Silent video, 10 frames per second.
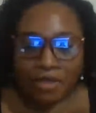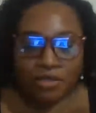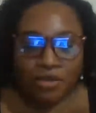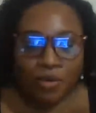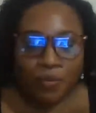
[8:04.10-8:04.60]

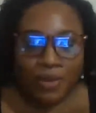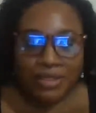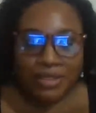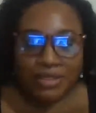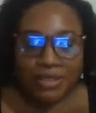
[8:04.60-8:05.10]
So
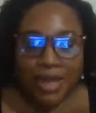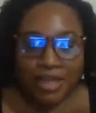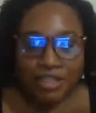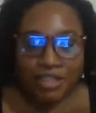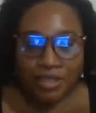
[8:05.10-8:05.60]
with
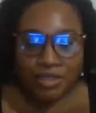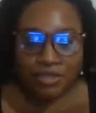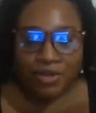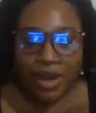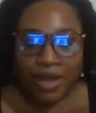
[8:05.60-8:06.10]

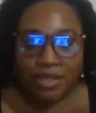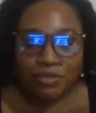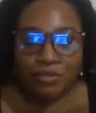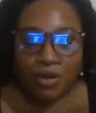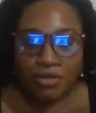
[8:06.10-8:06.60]
sketches,
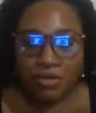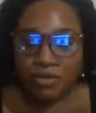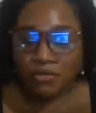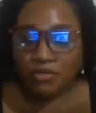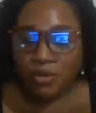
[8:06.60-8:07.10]
right? What
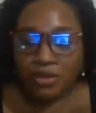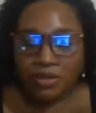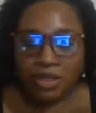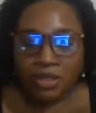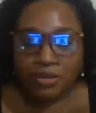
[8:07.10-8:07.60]

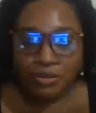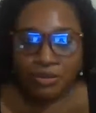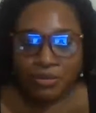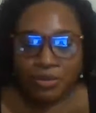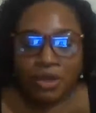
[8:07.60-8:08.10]
they
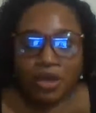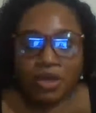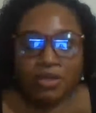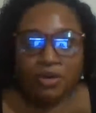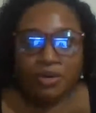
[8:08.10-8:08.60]
do,
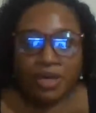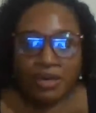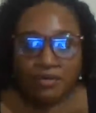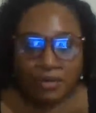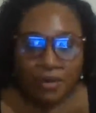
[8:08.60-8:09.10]
they're gonna
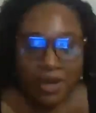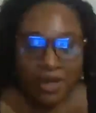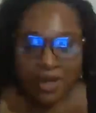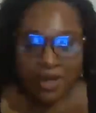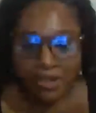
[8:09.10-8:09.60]
give you an
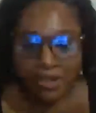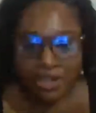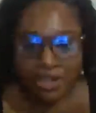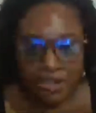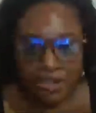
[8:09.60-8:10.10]

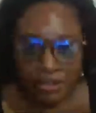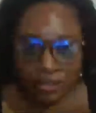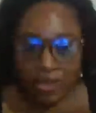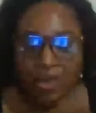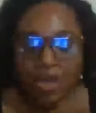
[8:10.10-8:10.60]
insert,
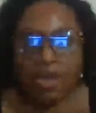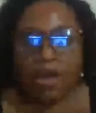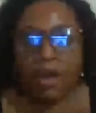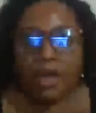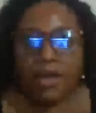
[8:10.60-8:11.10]

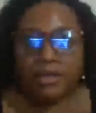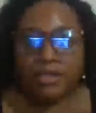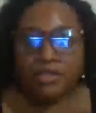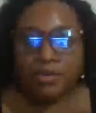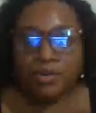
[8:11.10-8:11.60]
and
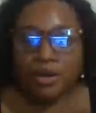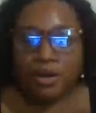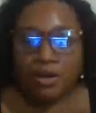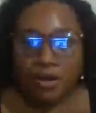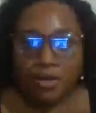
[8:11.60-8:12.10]
it's gonna
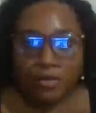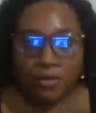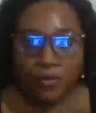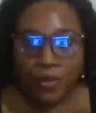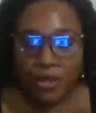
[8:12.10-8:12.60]
come
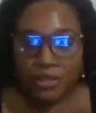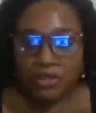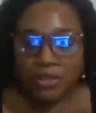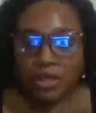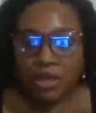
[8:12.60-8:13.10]
with
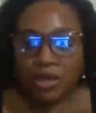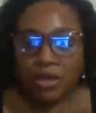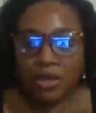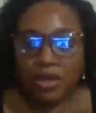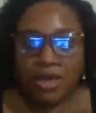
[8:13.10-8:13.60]
the
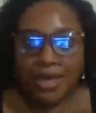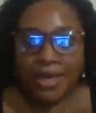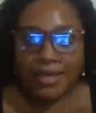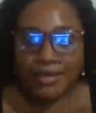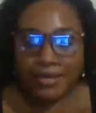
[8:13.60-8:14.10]

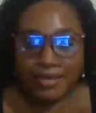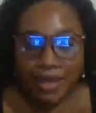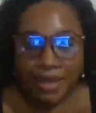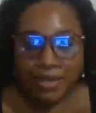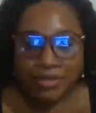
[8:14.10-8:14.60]

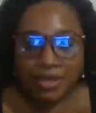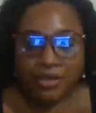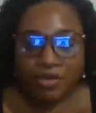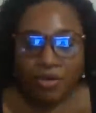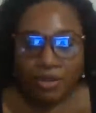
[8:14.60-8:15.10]
eastings and
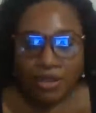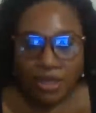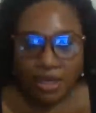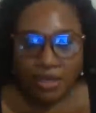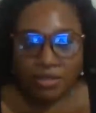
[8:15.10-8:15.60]

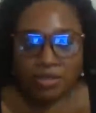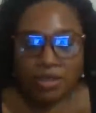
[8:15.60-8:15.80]
northings